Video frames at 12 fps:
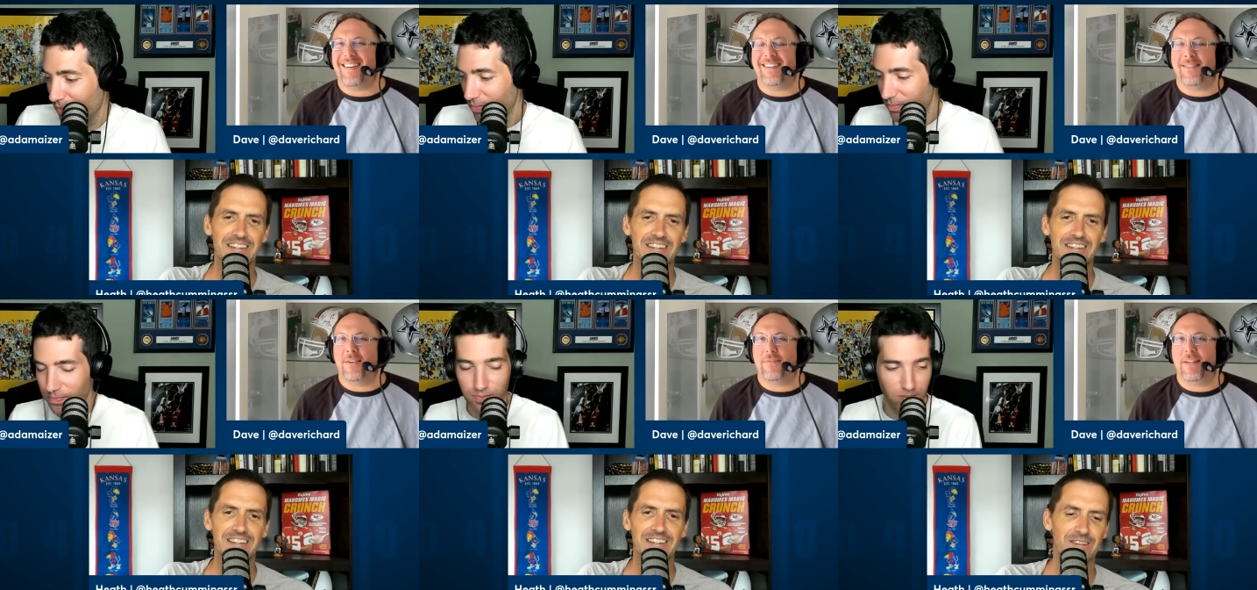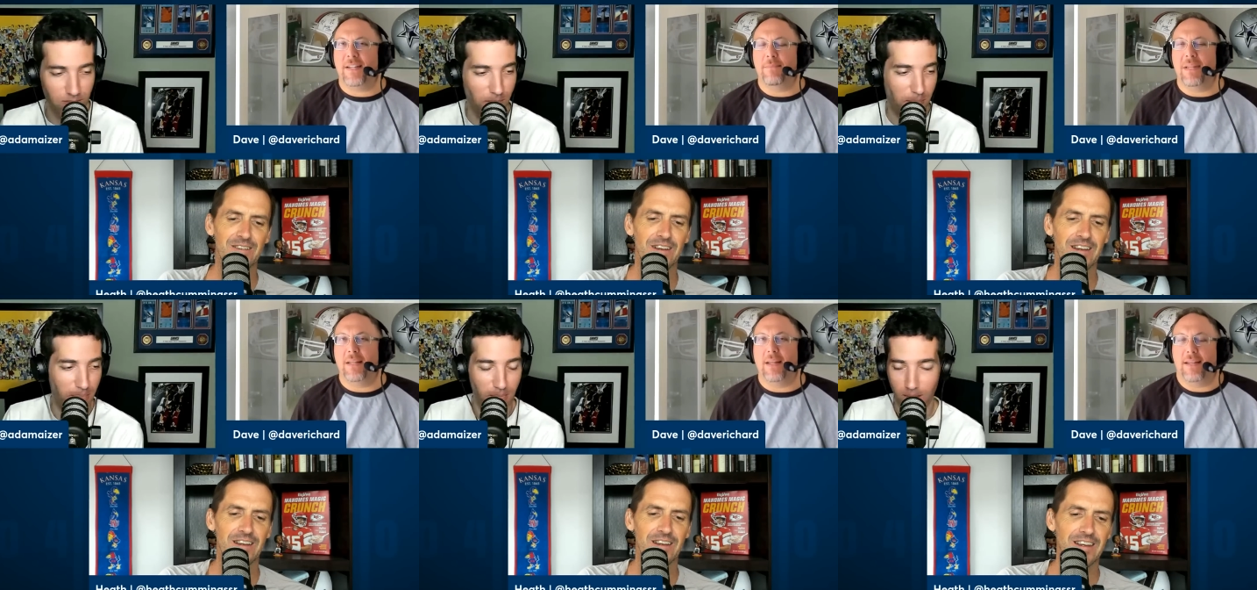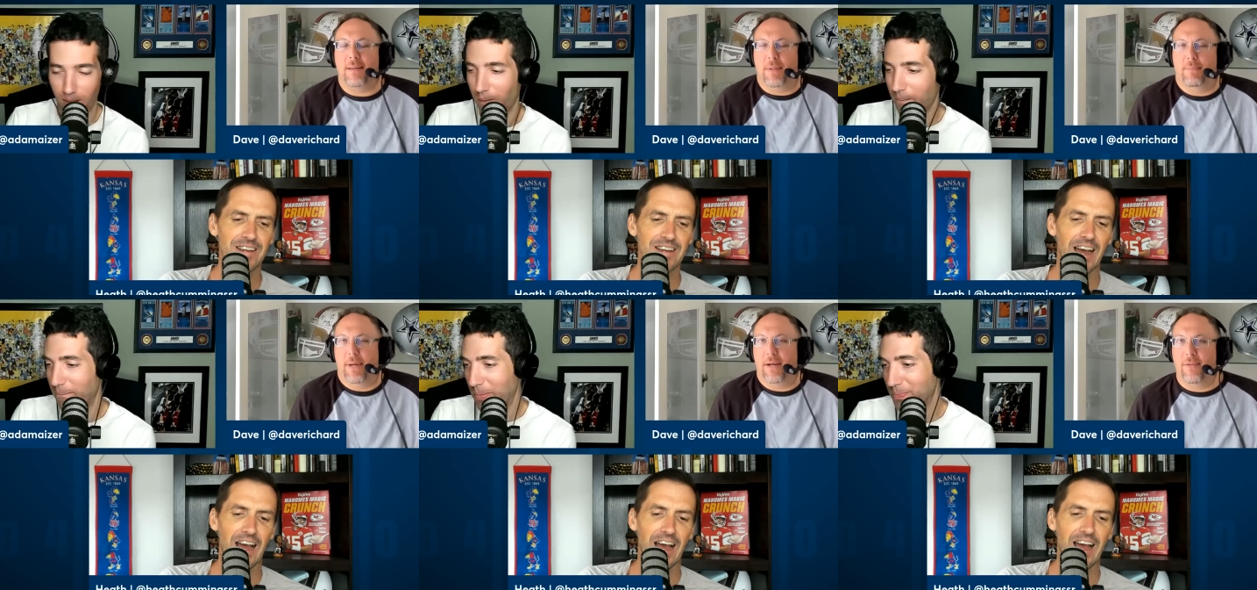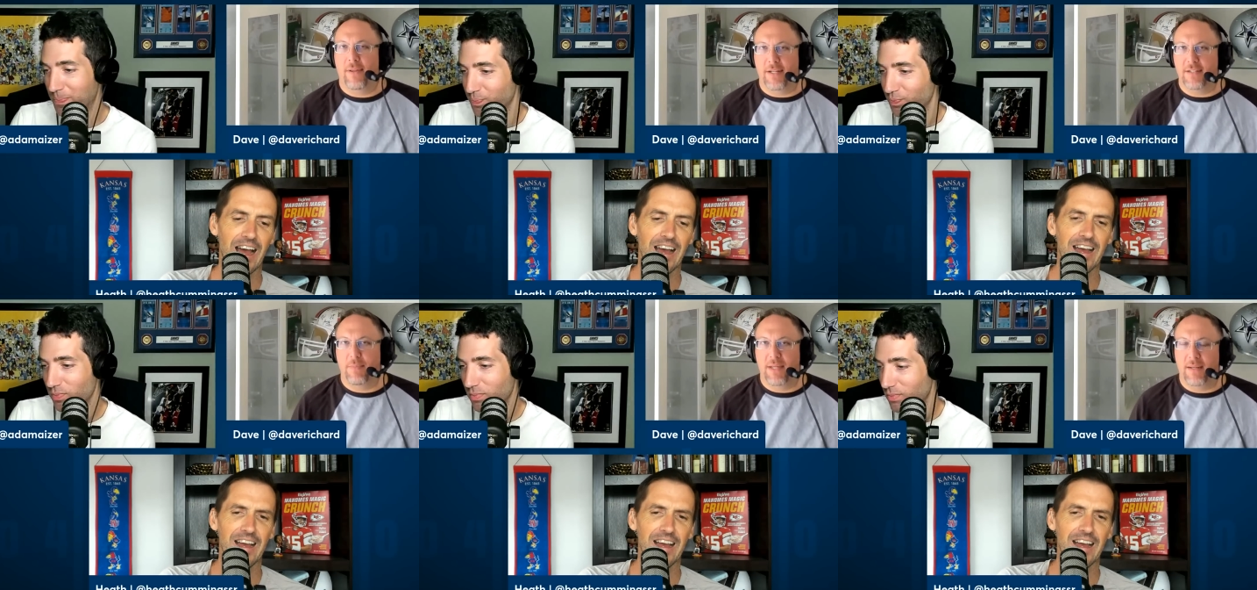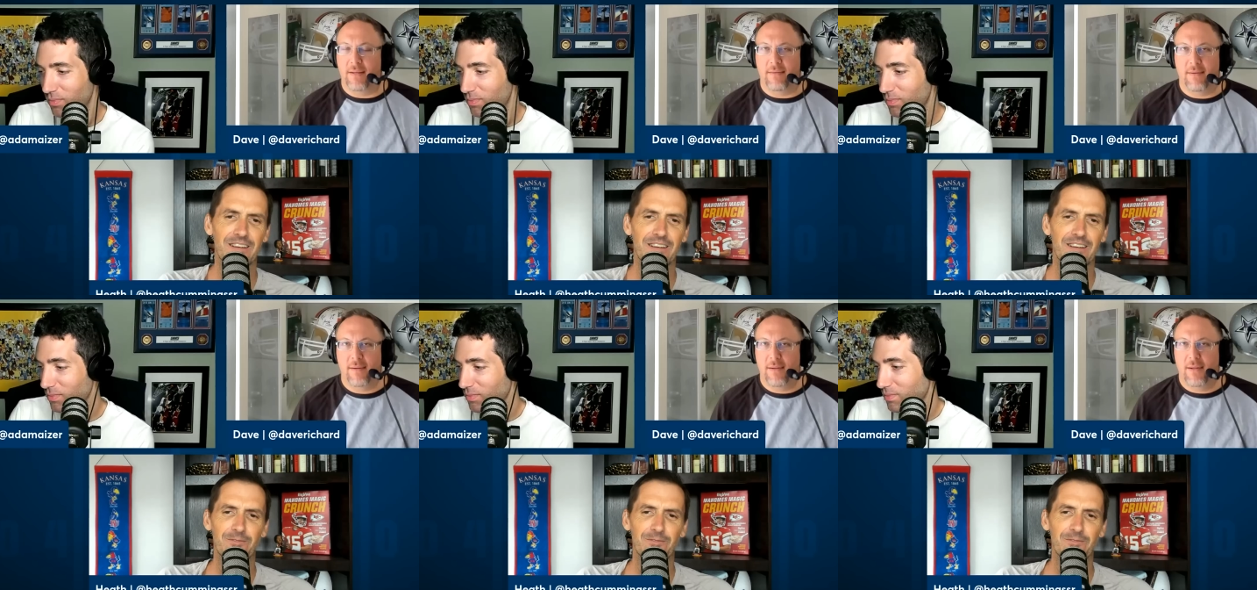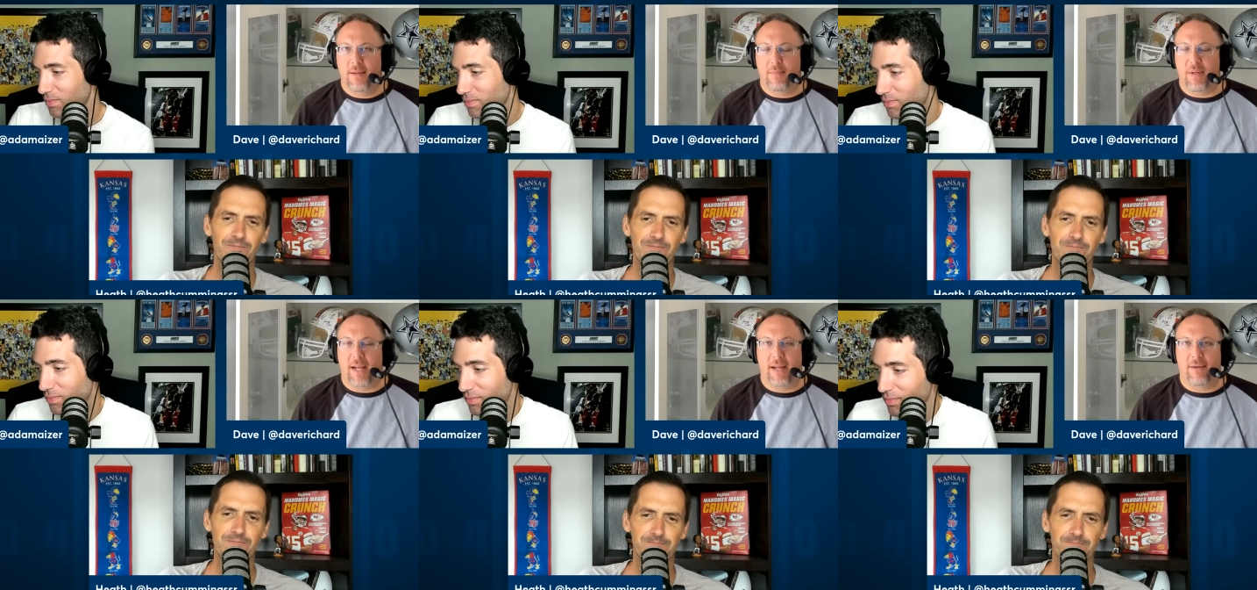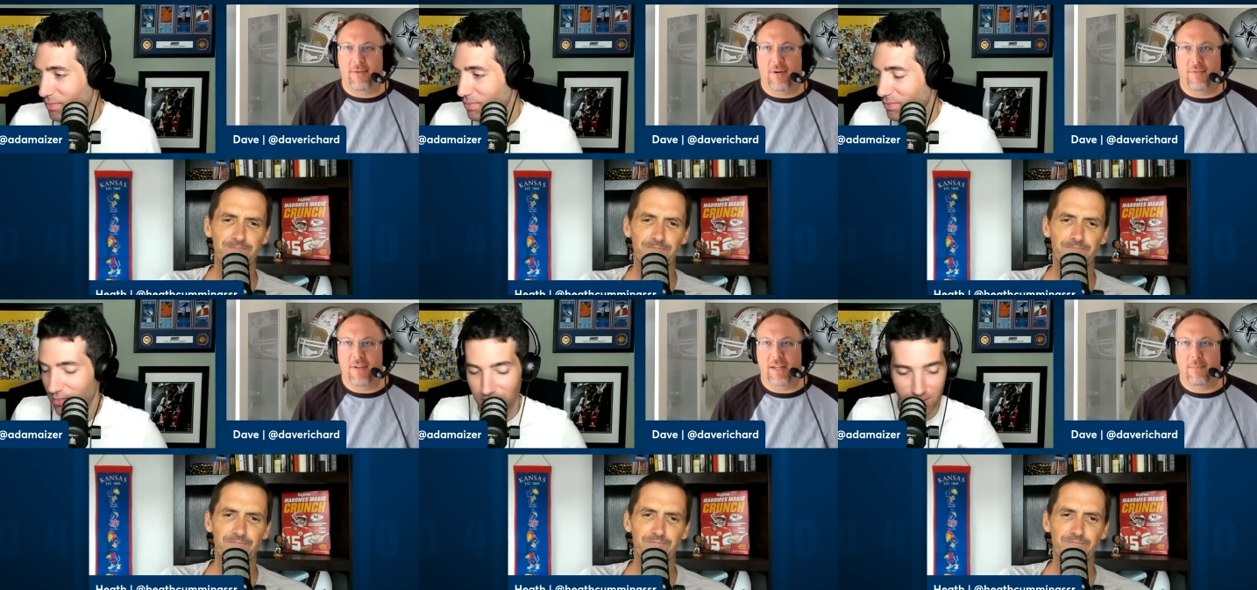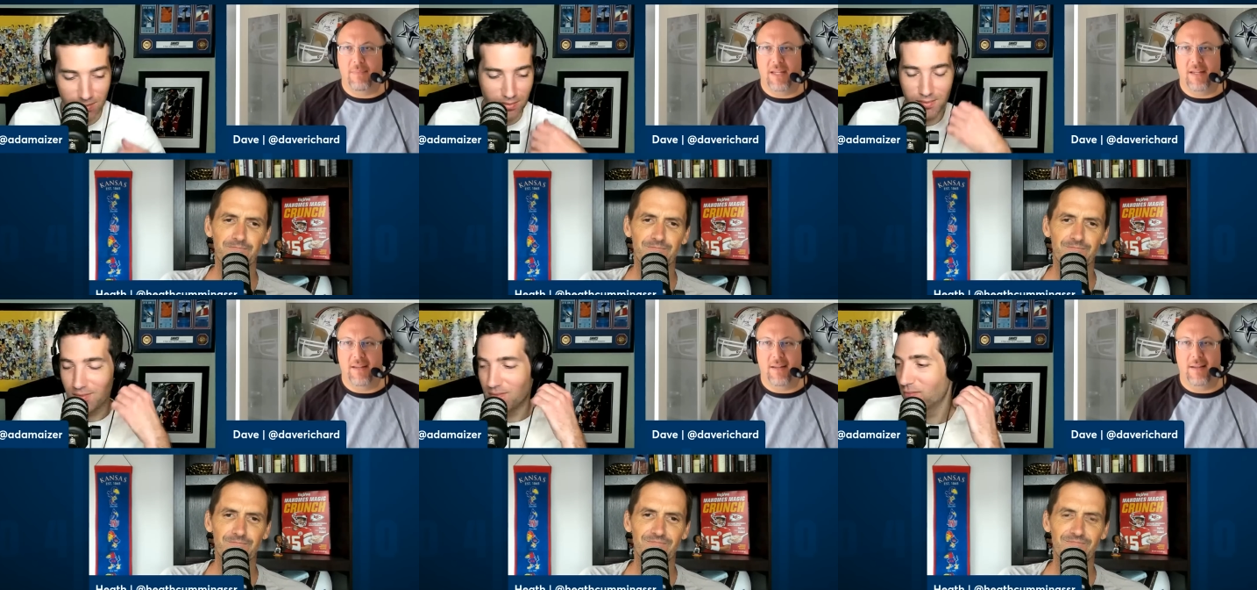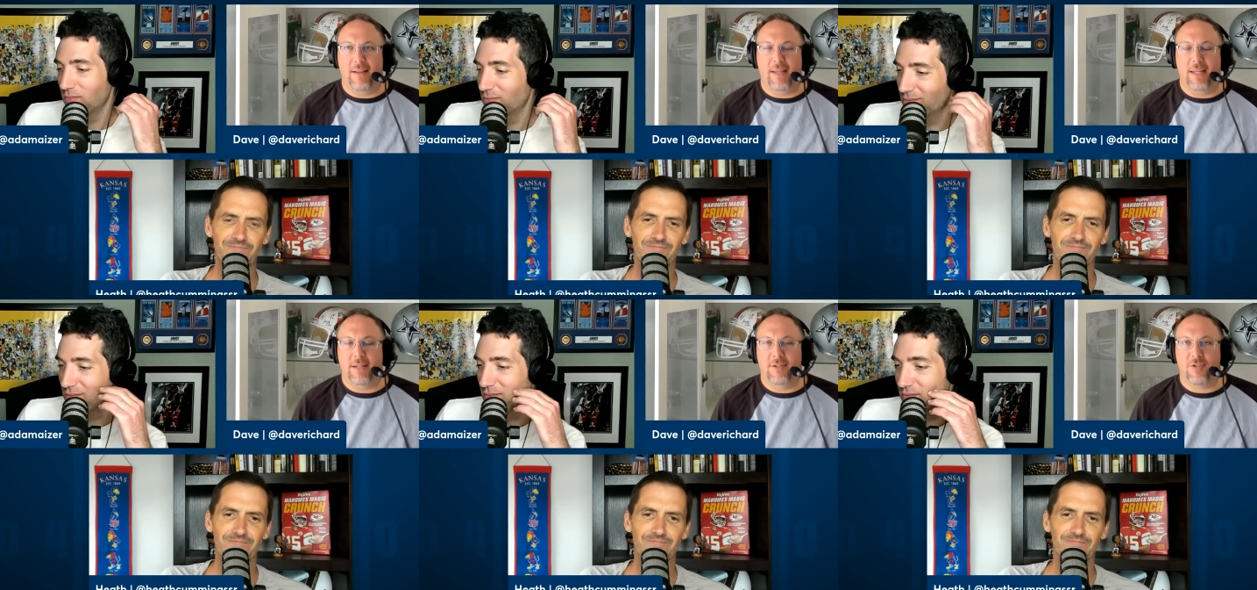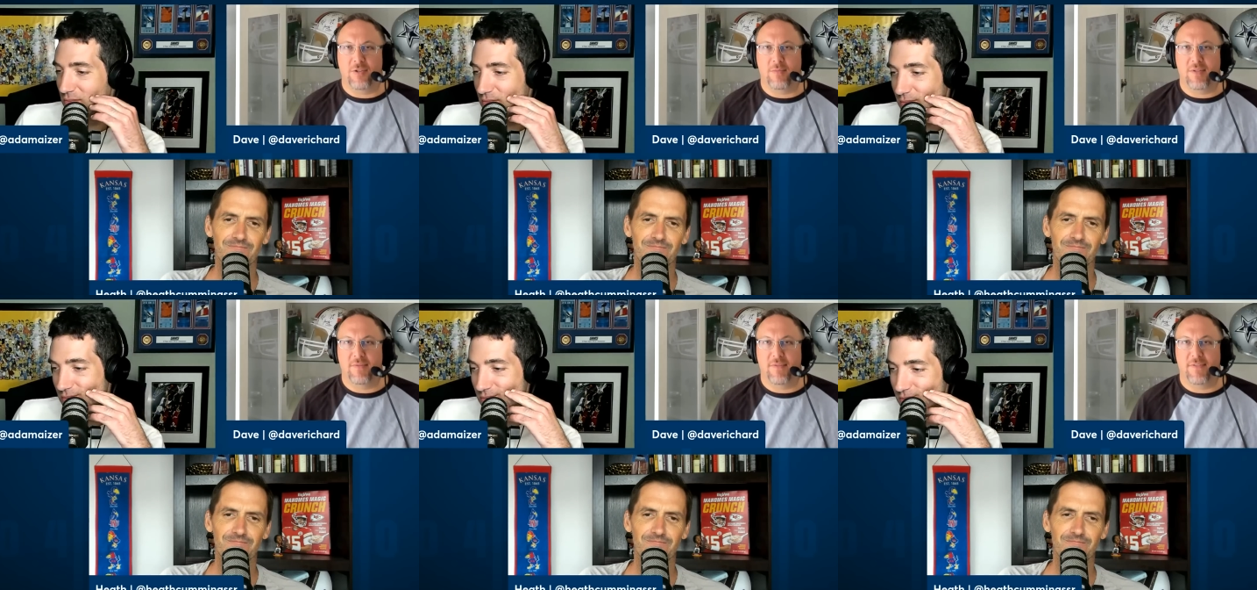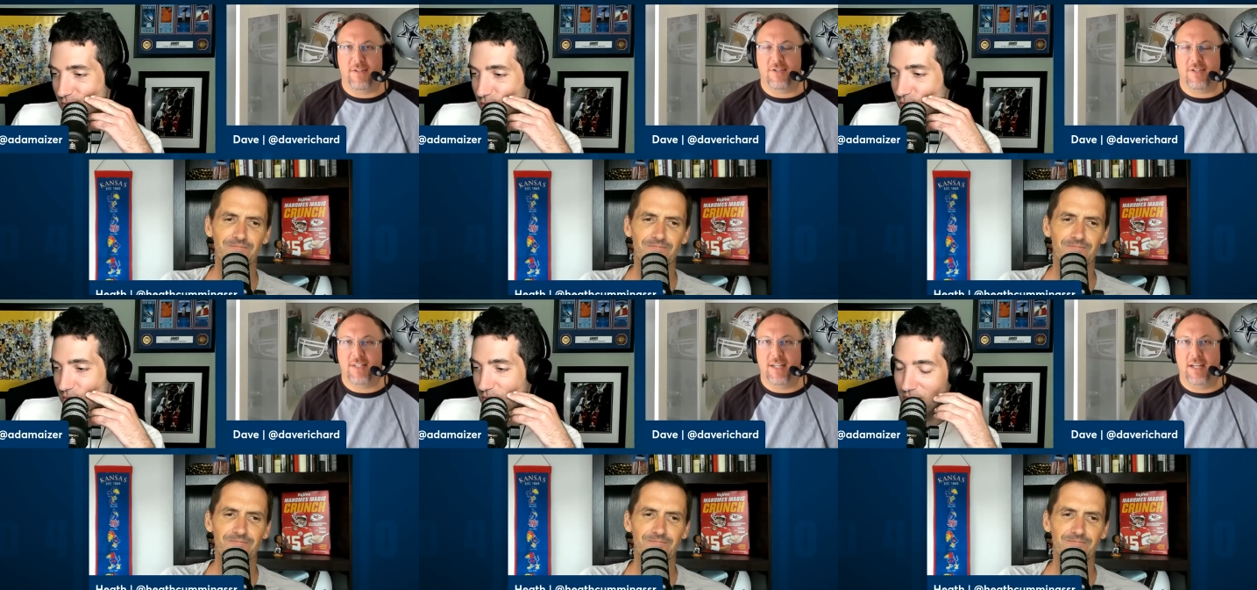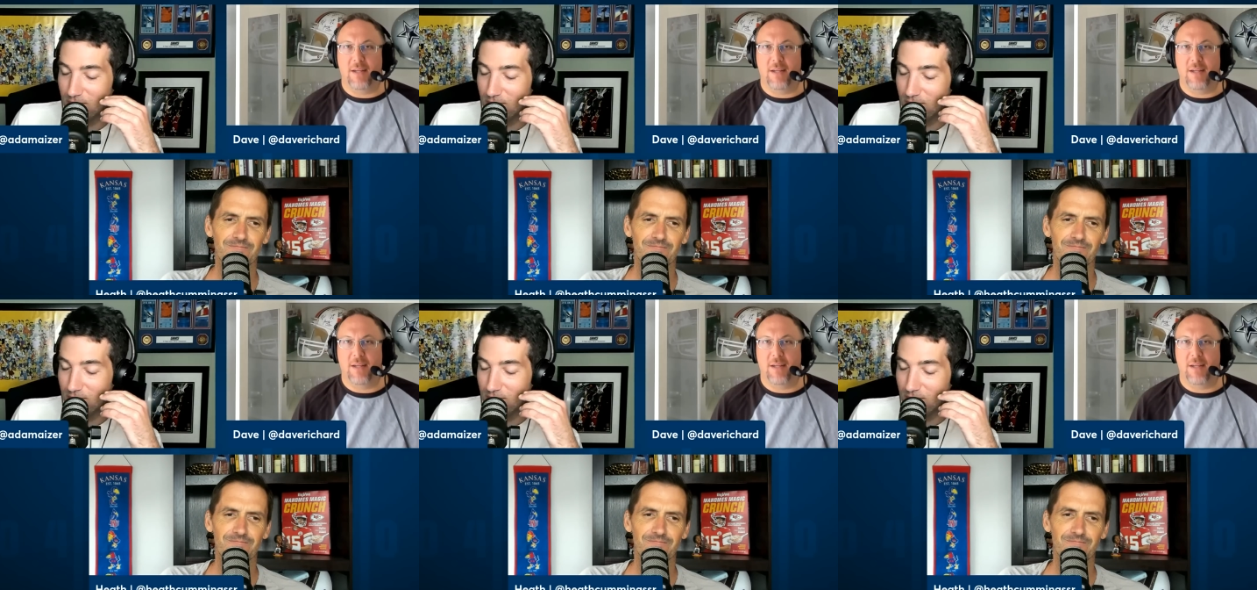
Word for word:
Speaker 1: I don't know if he can be he can be better than he's been, but I don't know if he can be elite in terms of efficiency